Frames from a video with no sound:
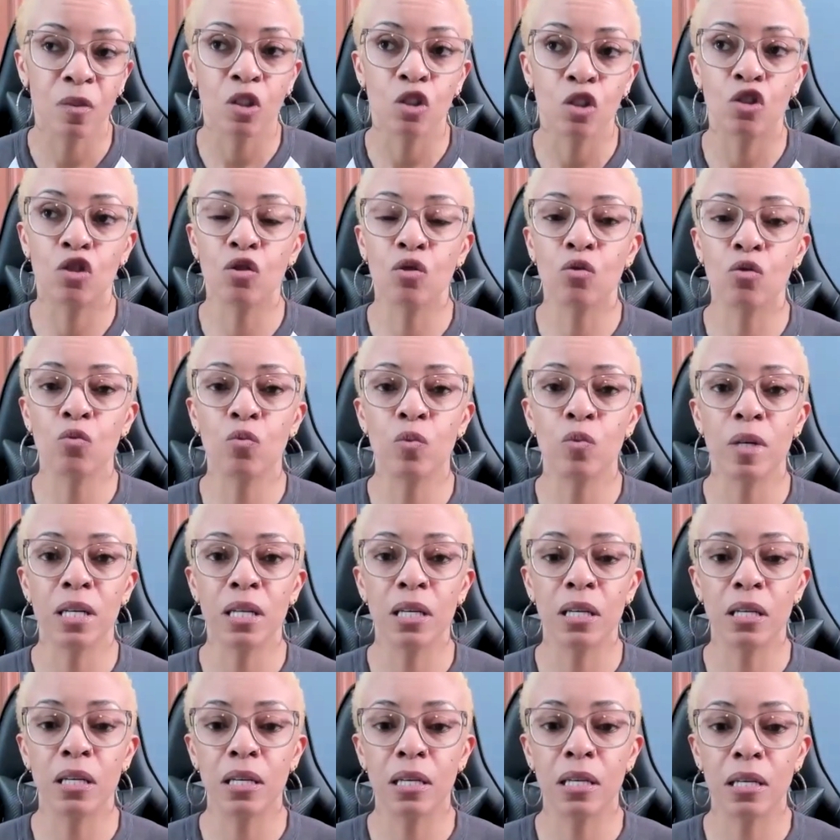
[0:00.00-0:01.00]
Do
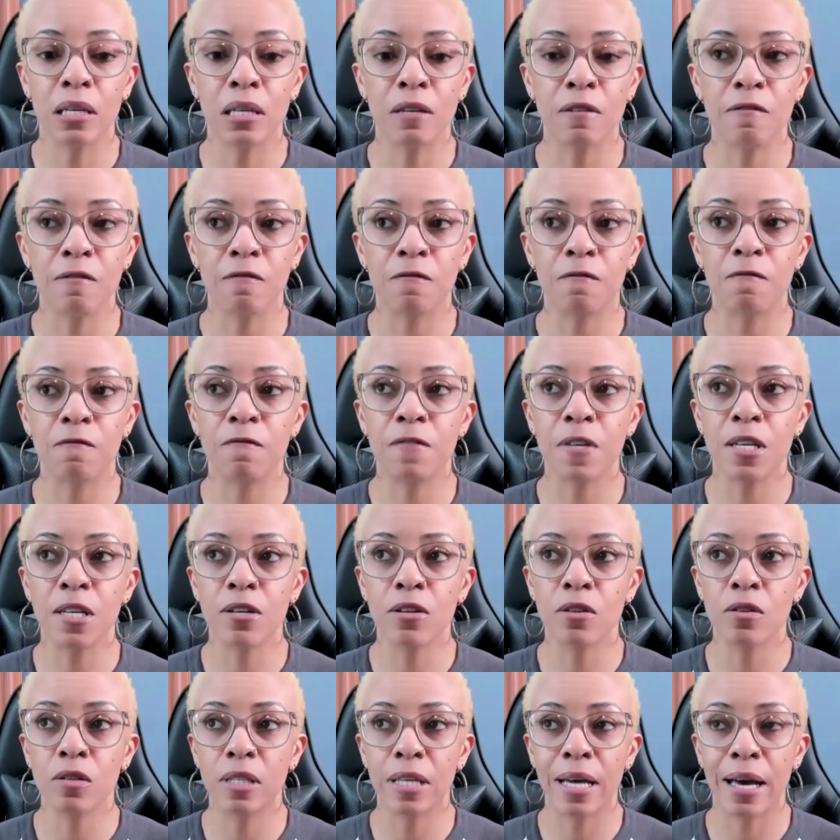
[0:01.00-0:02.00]
we
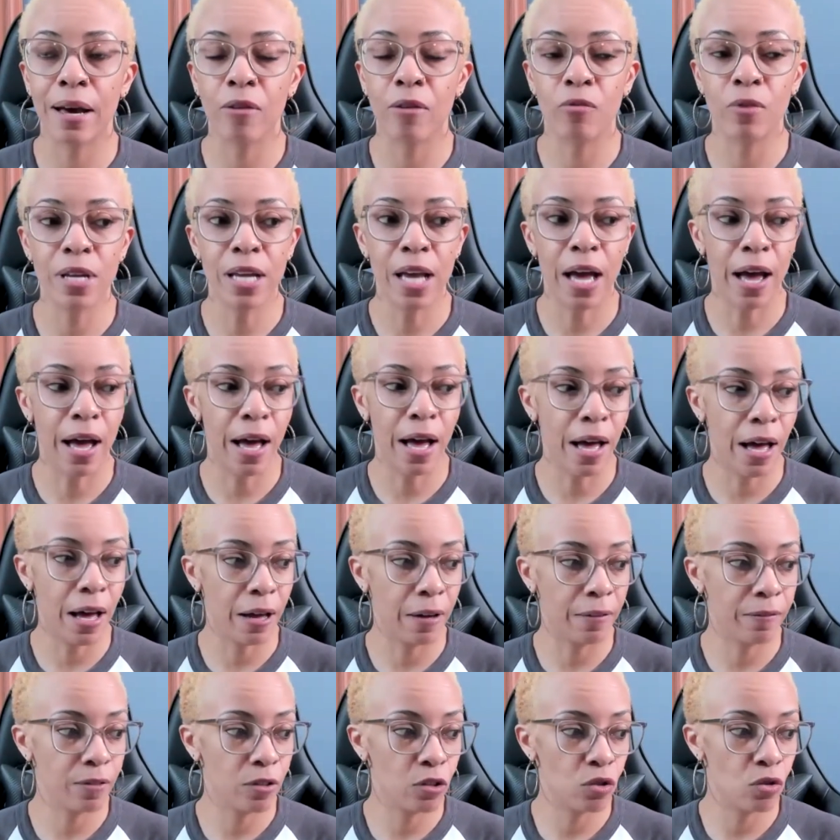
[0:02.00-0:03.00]
feel that we
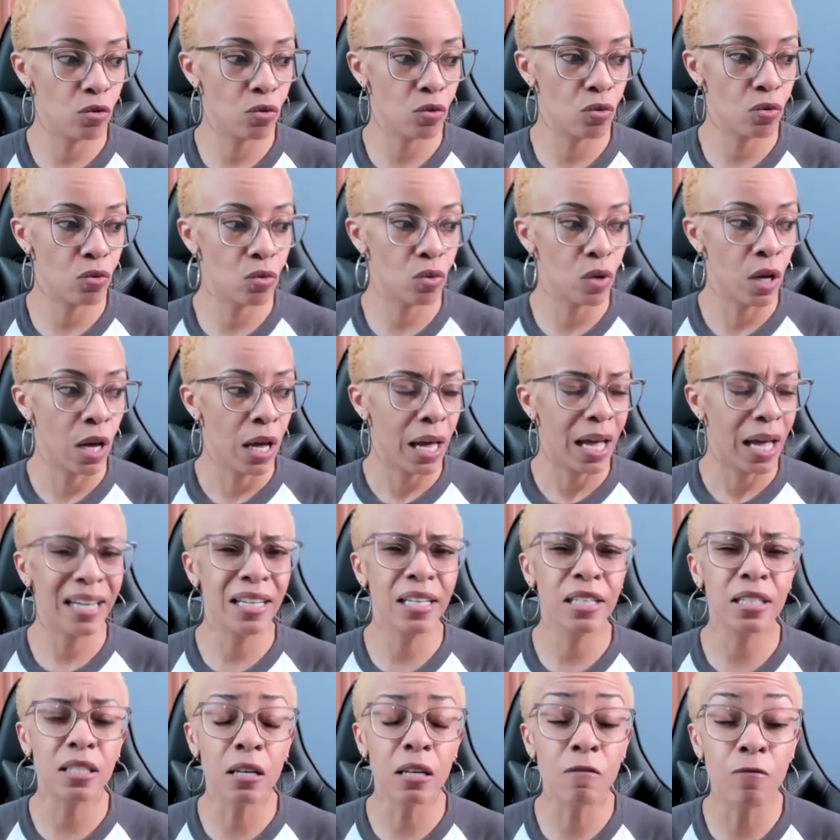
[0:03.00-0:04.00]
have to? And
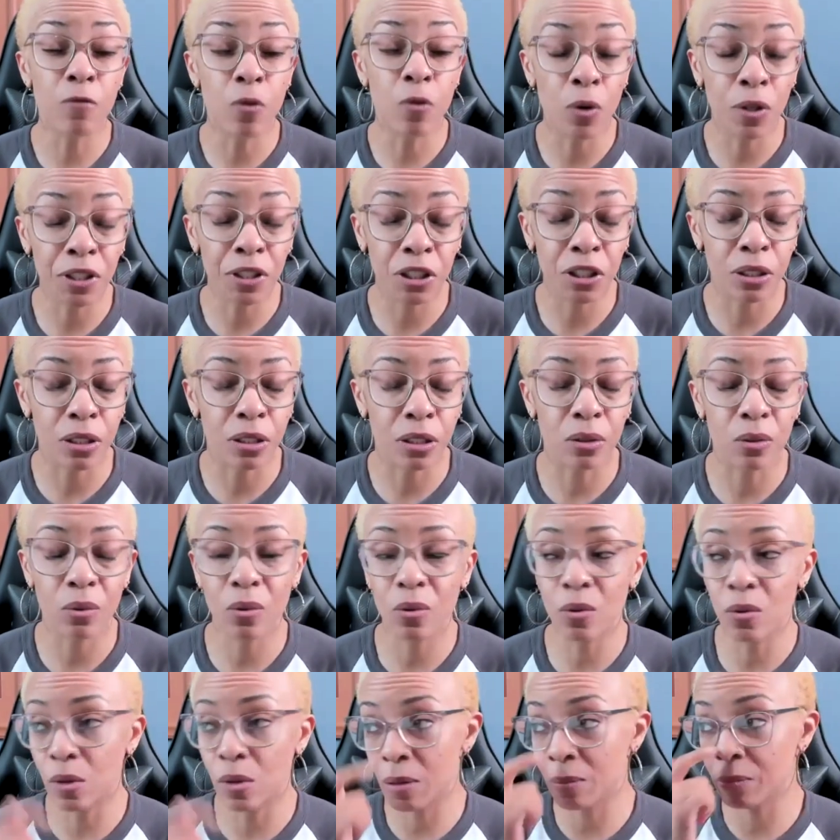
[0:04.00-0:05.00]
it's unfortunate.
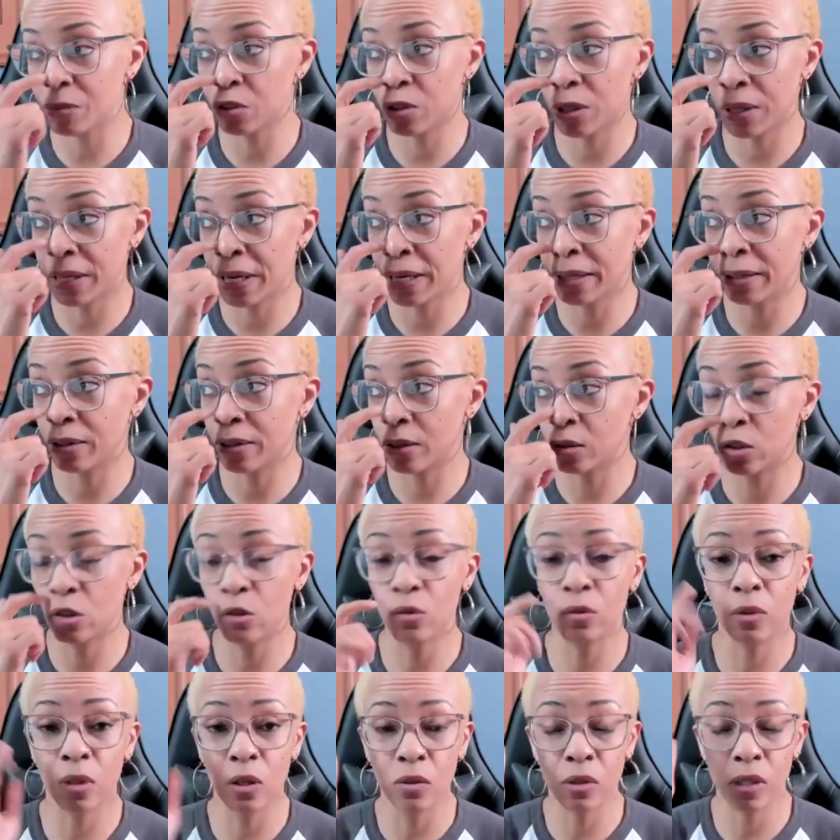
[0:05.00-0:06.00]
Oh, I'm trying not to go
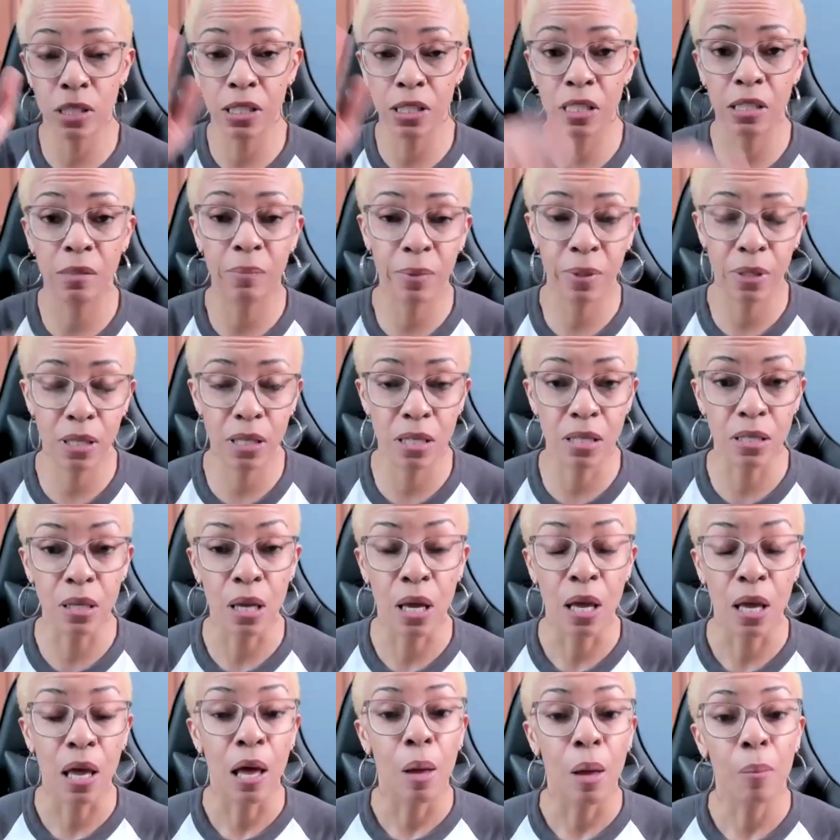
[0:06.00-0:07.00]
too long and deep in this,
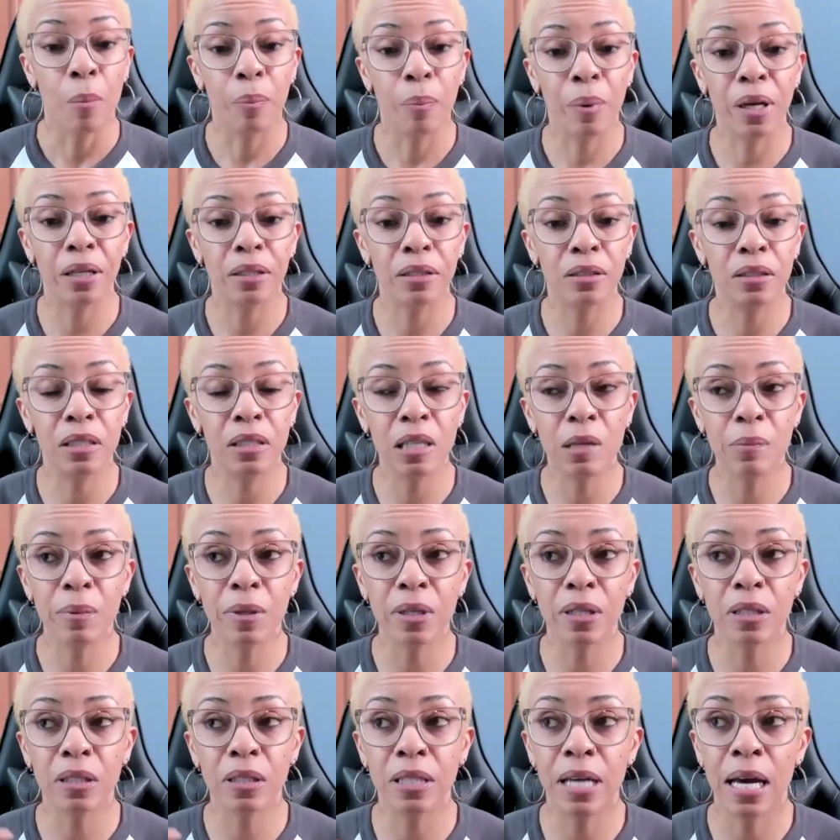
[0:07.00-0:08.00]
but
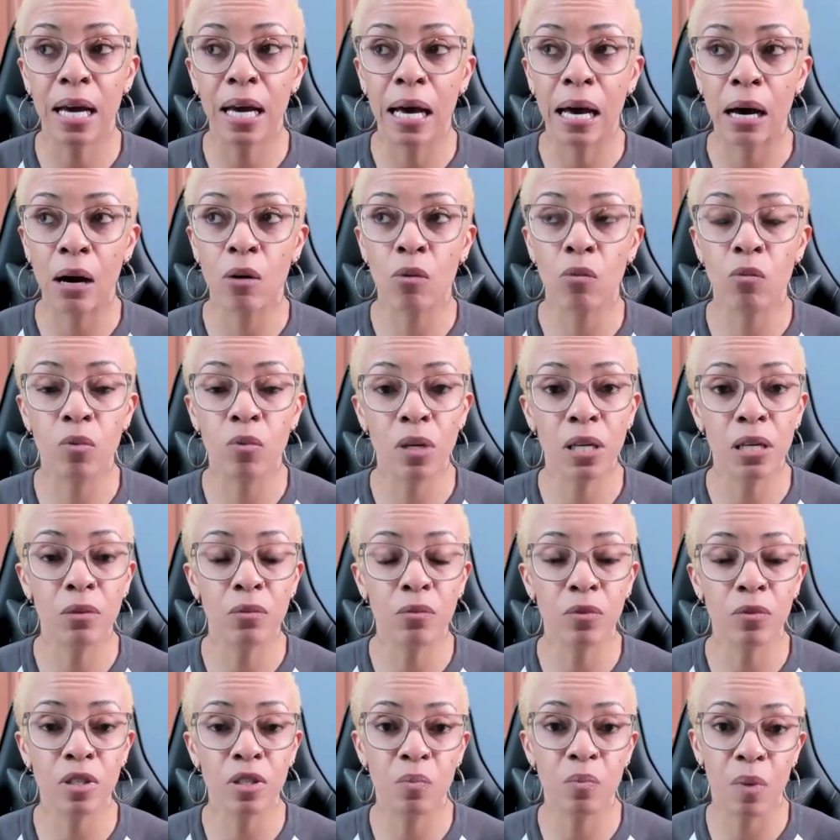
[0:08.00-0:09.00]
typically how
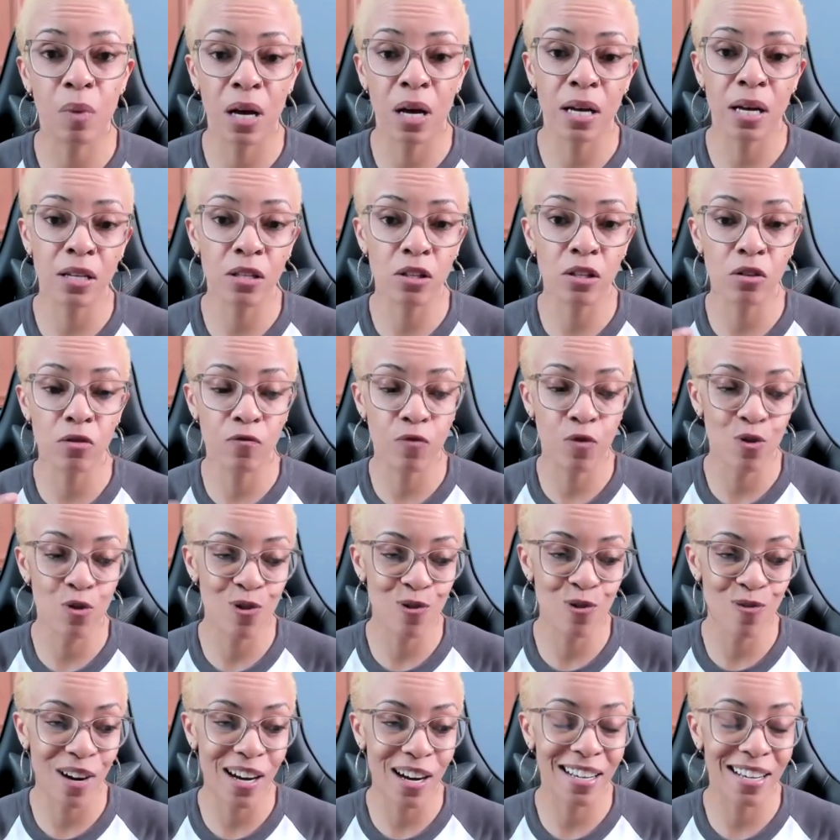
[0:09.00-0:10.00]
we respond to
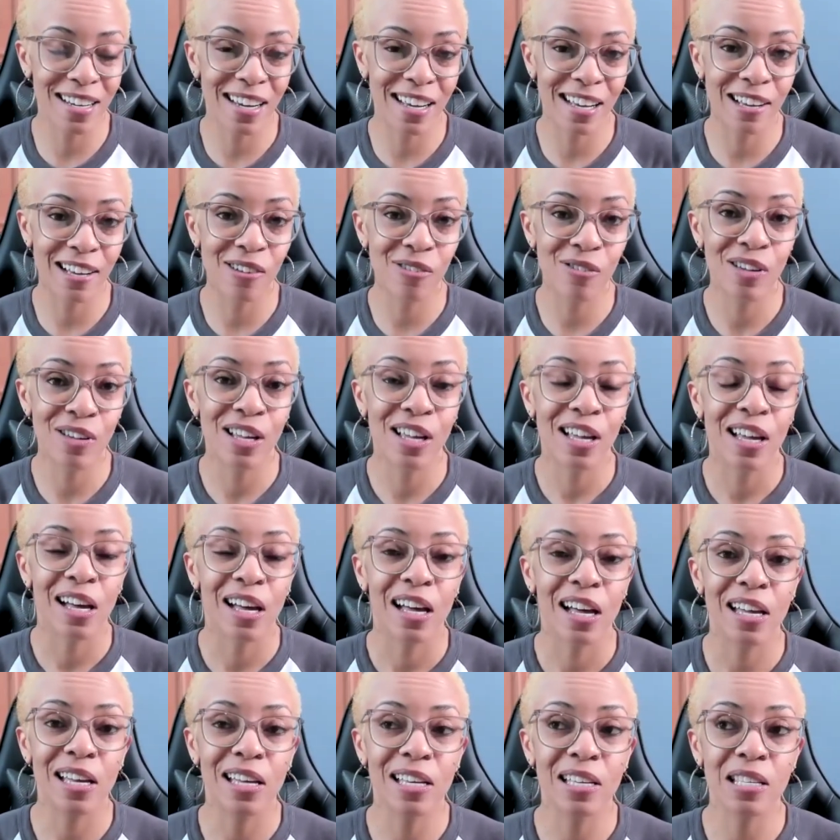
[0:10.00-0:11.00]
food right now
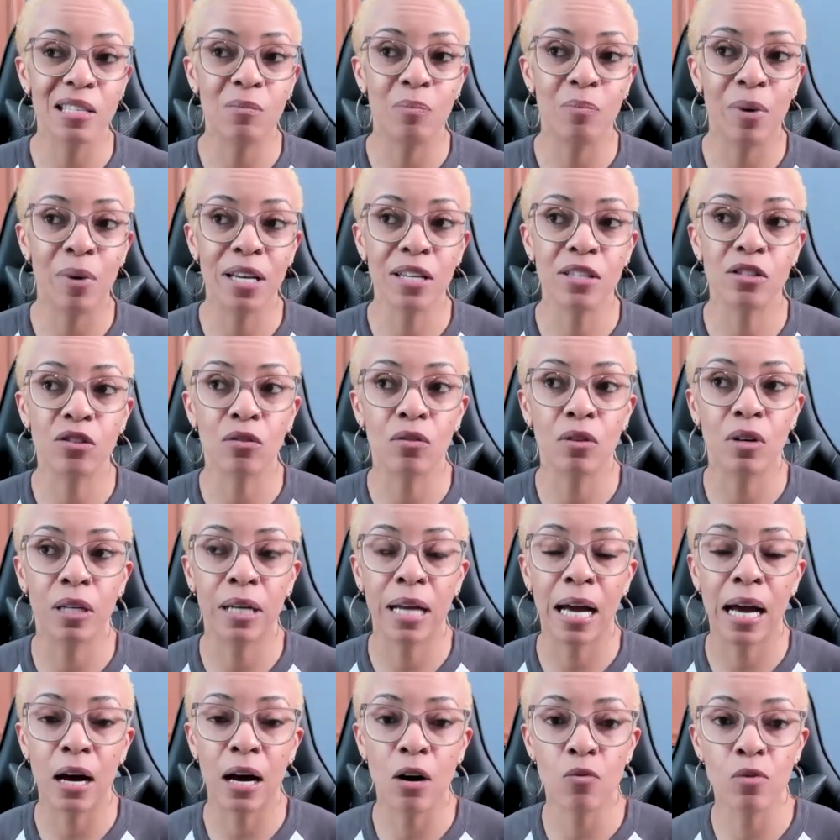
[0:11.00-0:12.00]
is based on
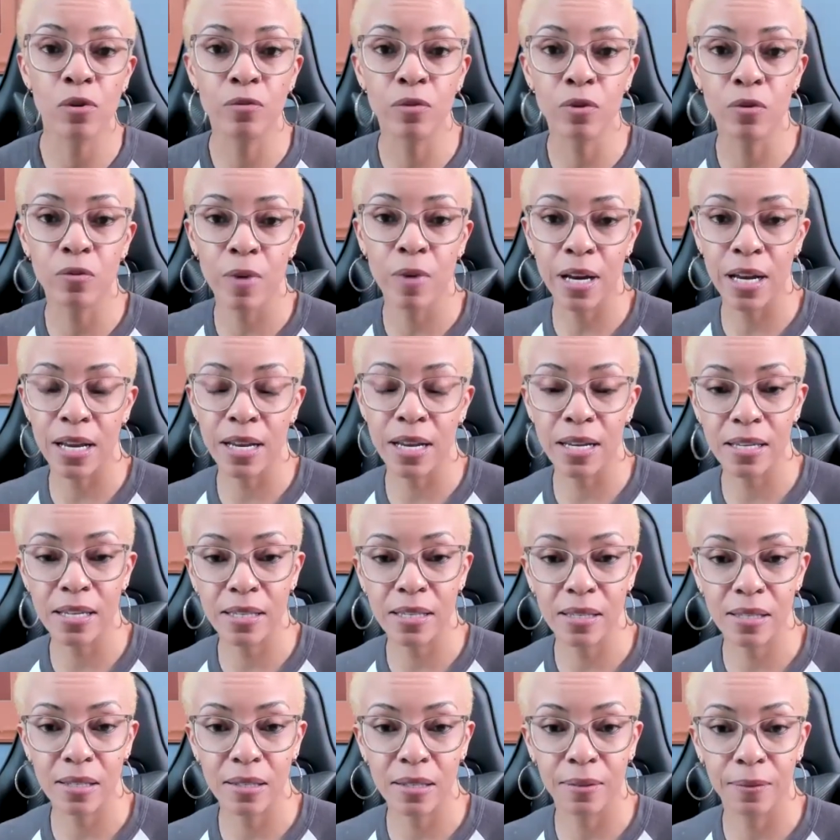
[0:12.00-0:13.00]
how we were
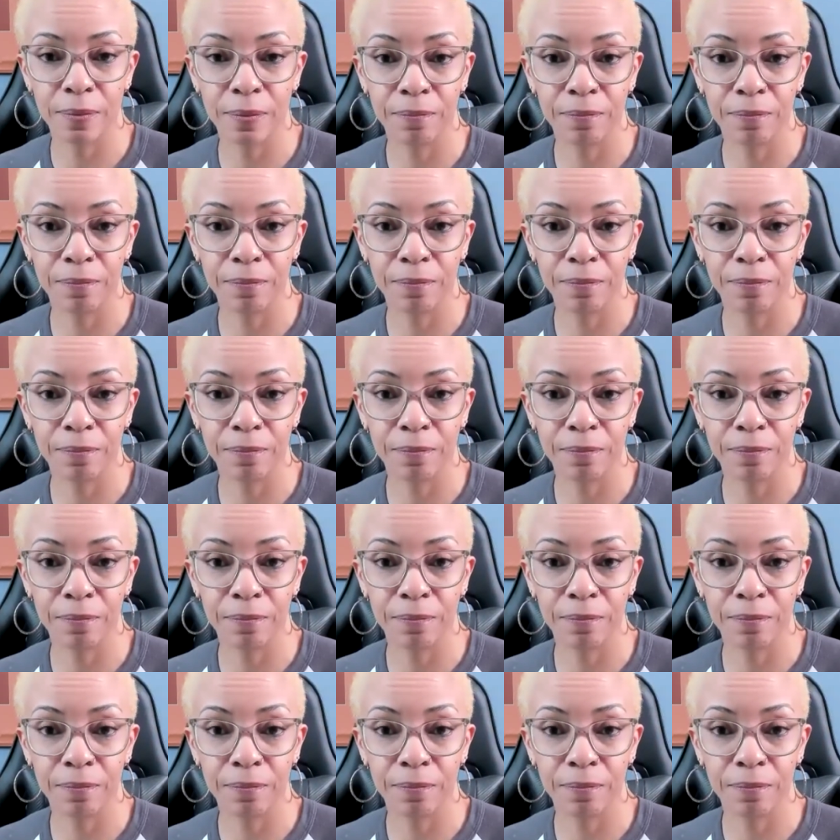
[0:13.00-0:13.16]
raised.